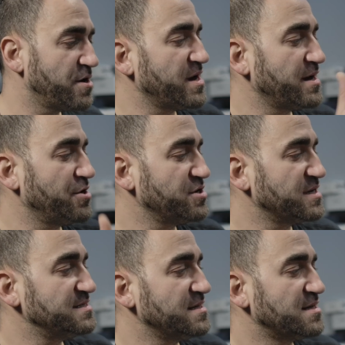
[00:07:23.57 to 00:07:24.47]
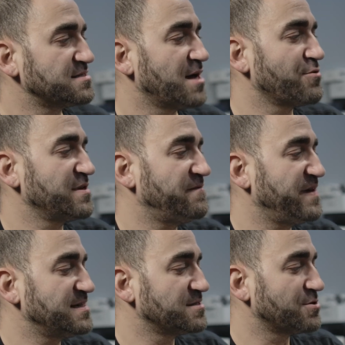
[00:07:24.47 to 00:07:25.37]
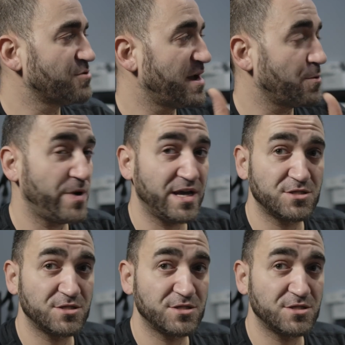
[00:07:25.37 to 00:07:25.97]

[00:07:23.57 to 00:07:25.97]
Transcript: Right now you can see that it's not really facing the right way.